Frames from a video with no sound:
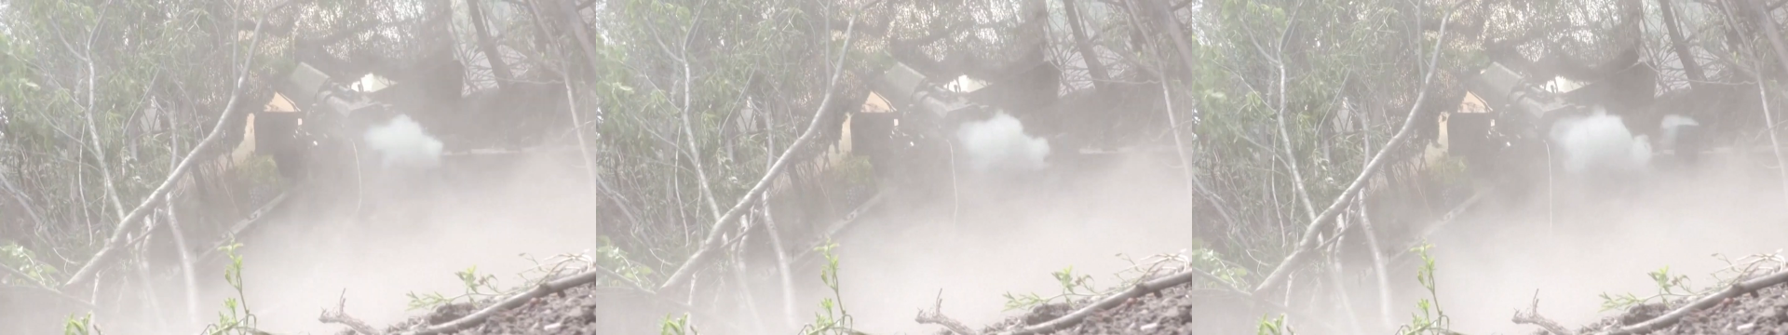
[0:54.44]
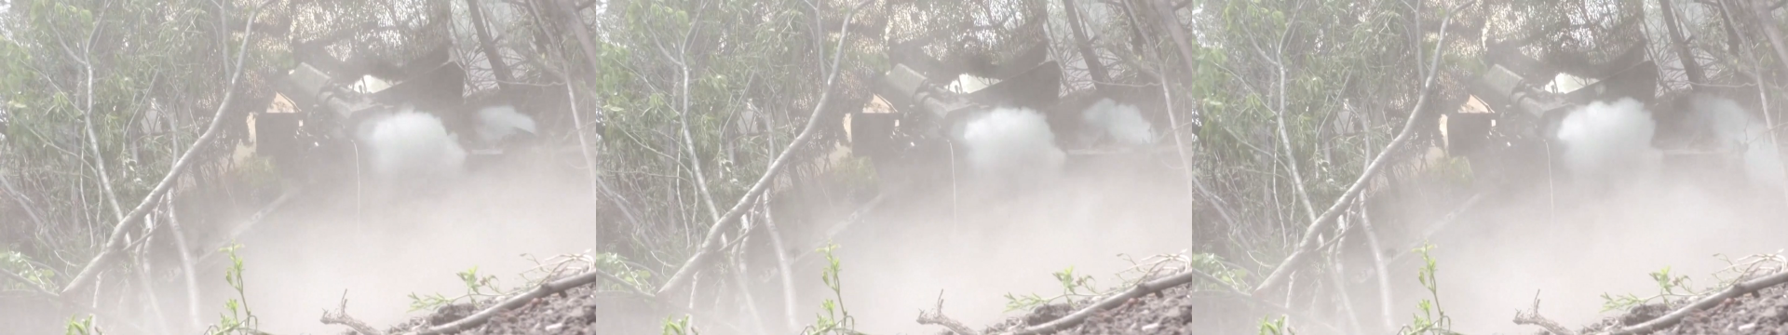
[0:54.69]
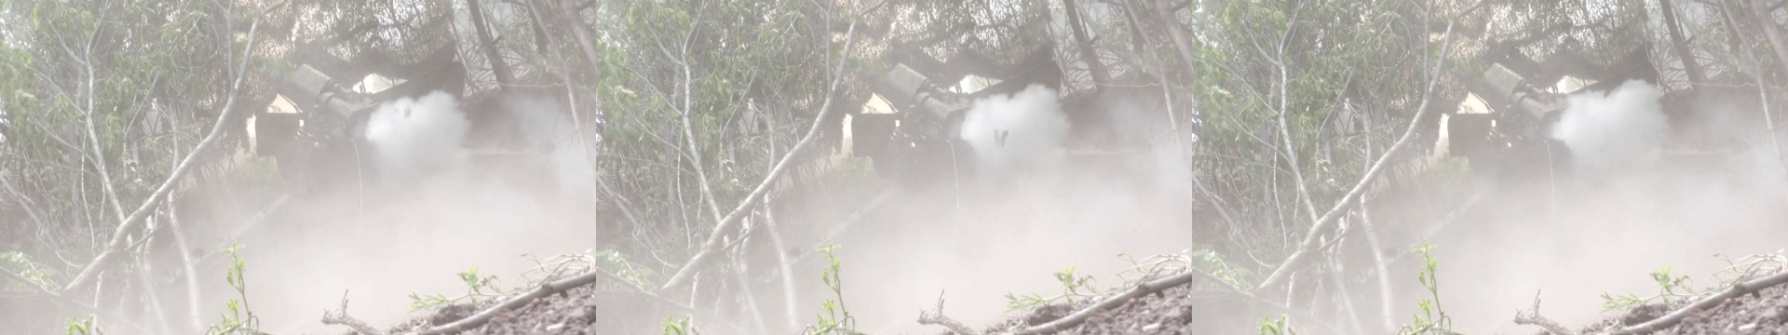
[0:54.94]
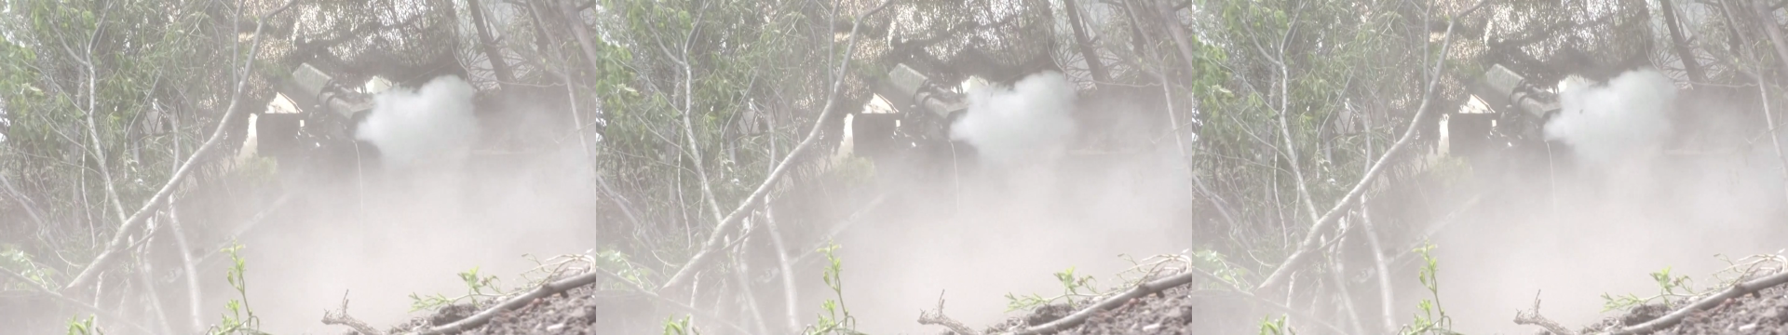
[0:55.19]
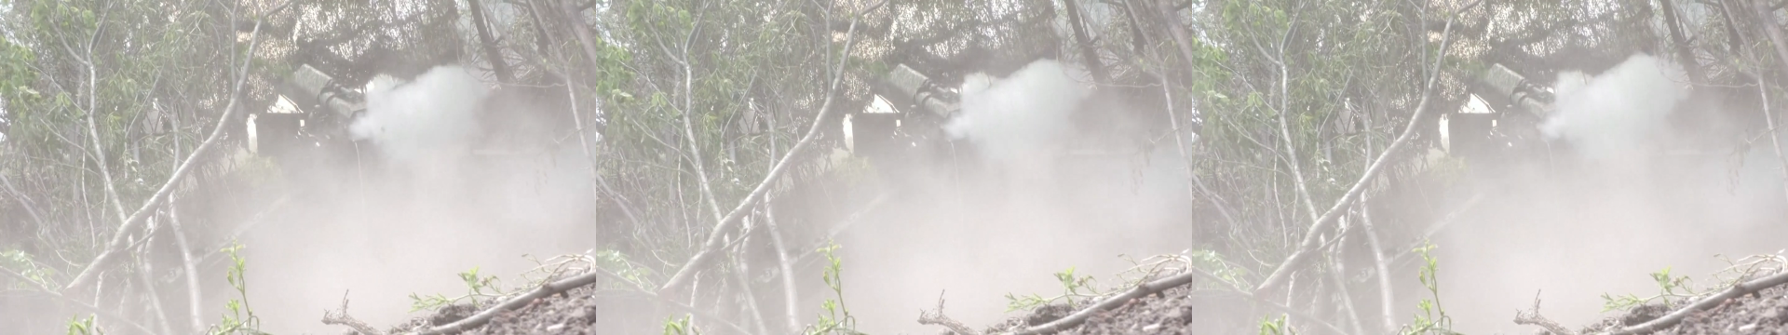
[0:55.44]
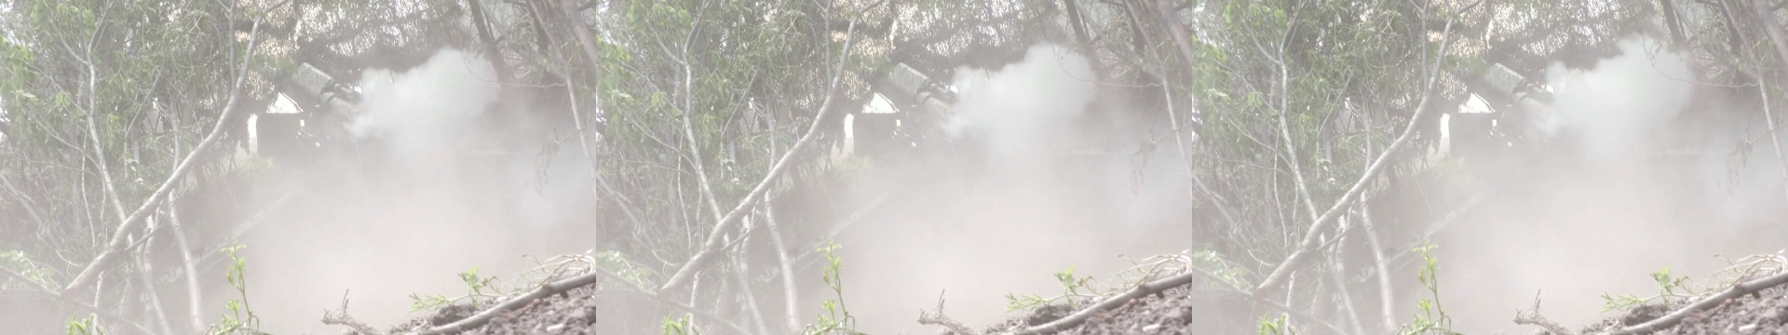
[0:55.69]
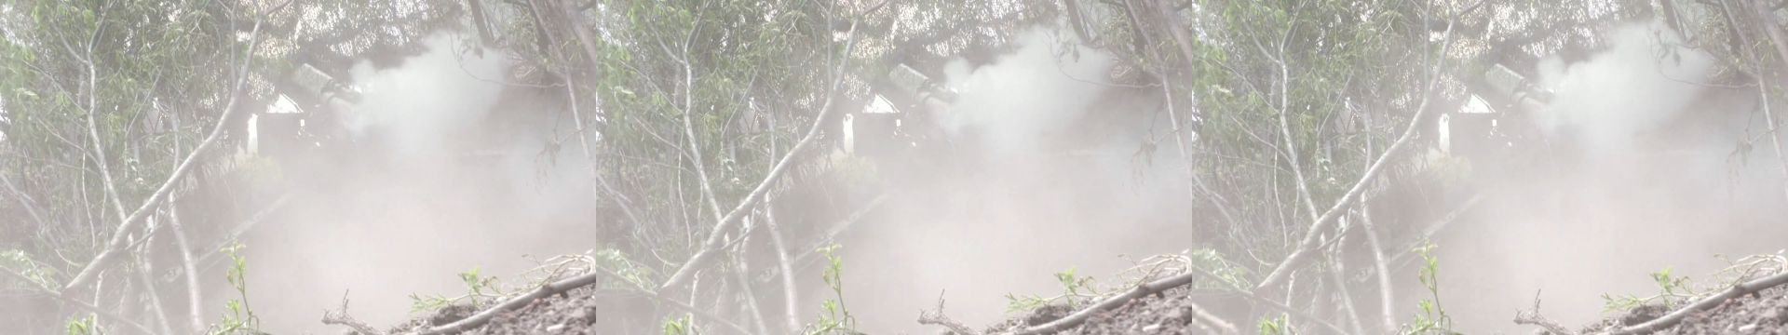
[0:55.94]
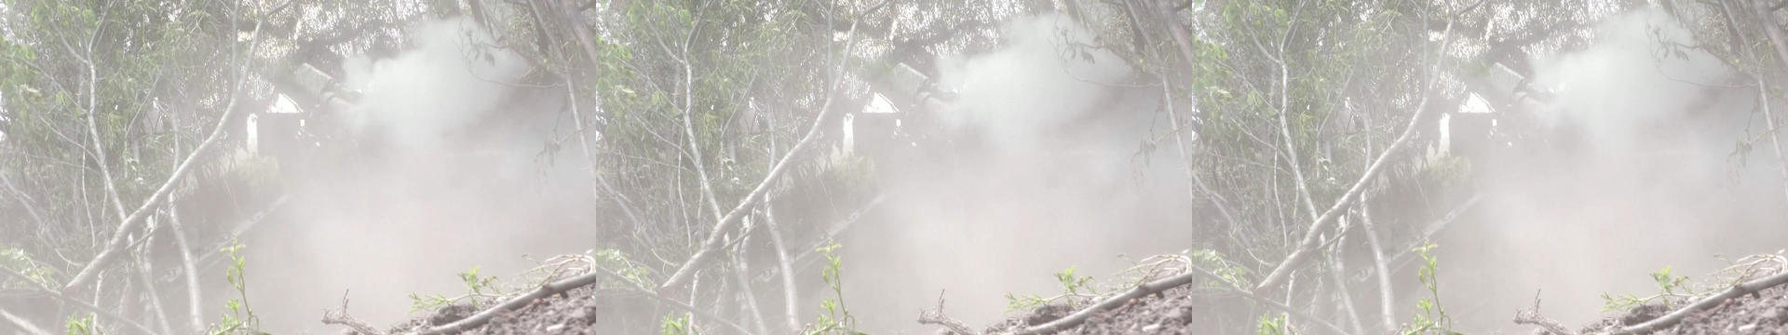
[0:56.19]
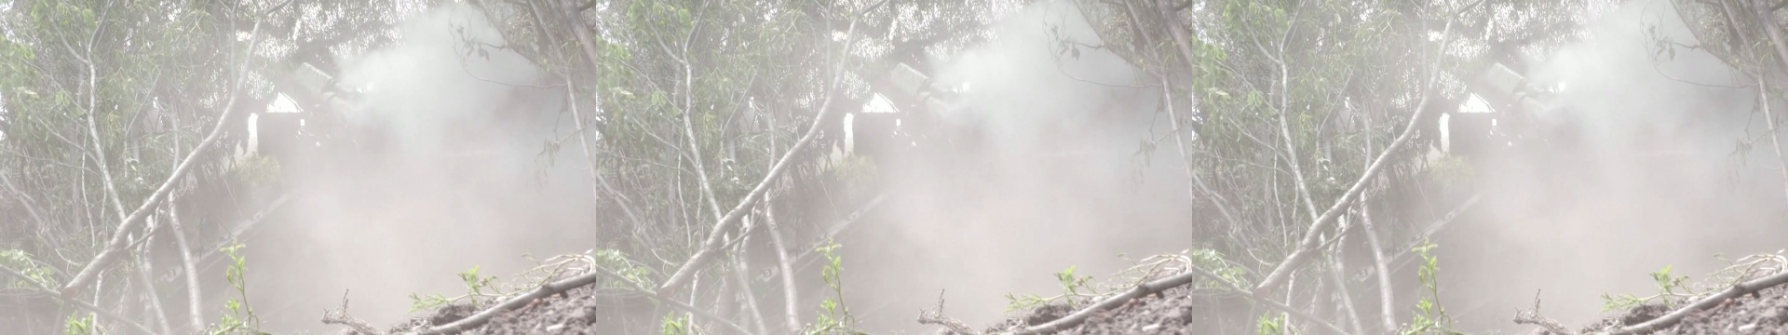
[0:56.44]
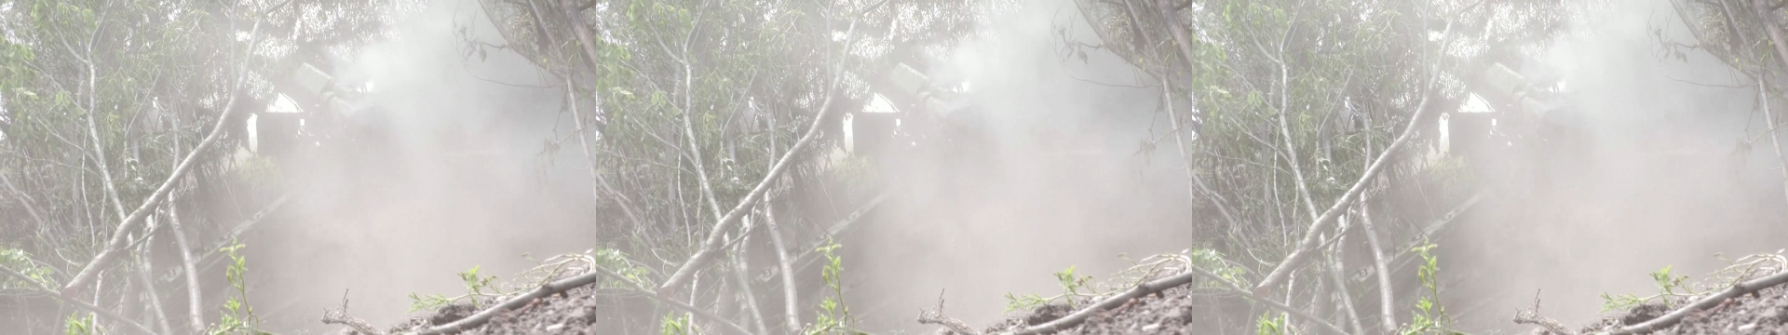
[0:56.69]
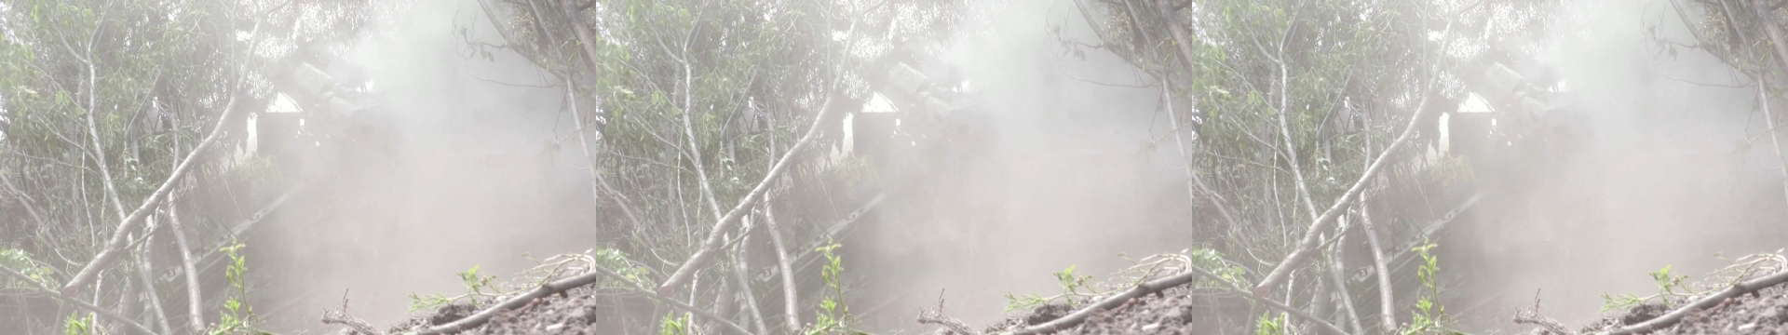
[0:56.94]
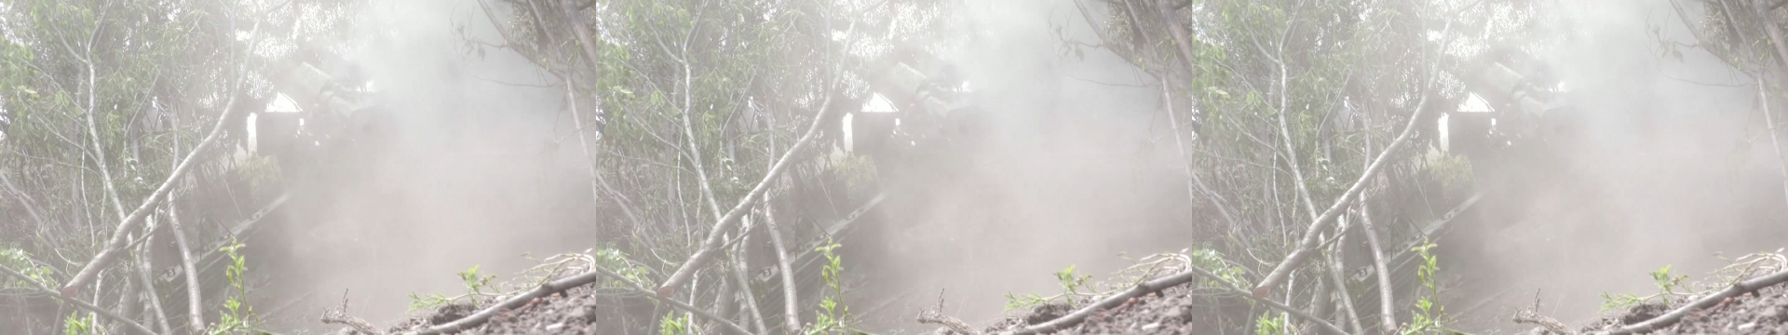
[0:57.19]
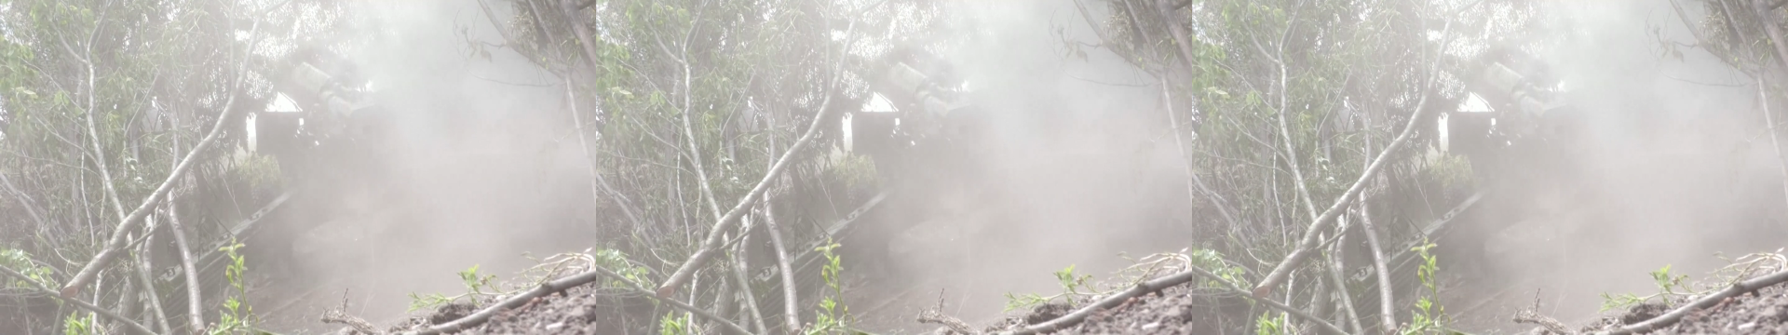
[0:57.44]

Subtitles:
Nobody's mouth can be seen.